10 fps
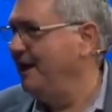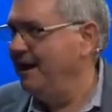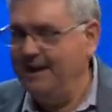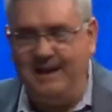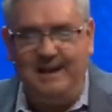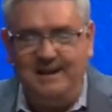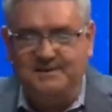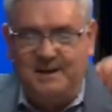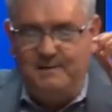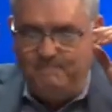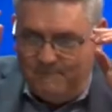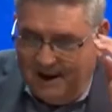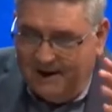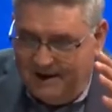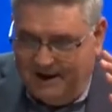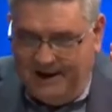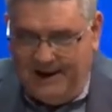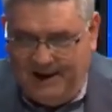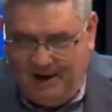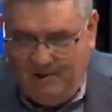He is commending
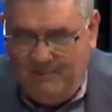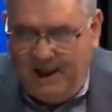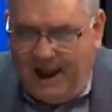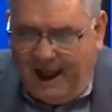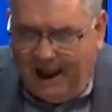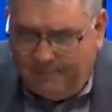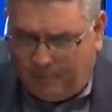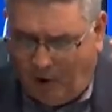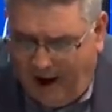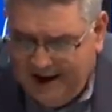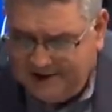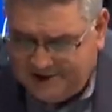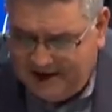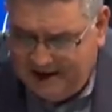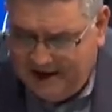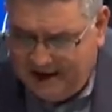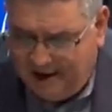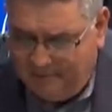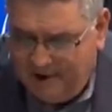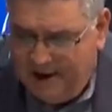him and praising
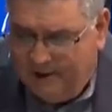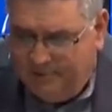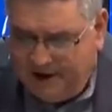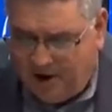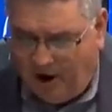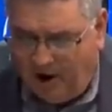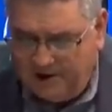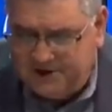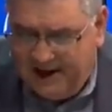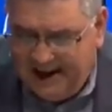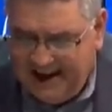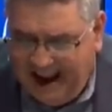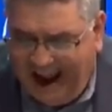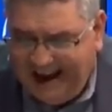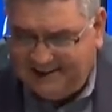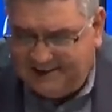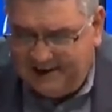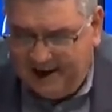him because he acted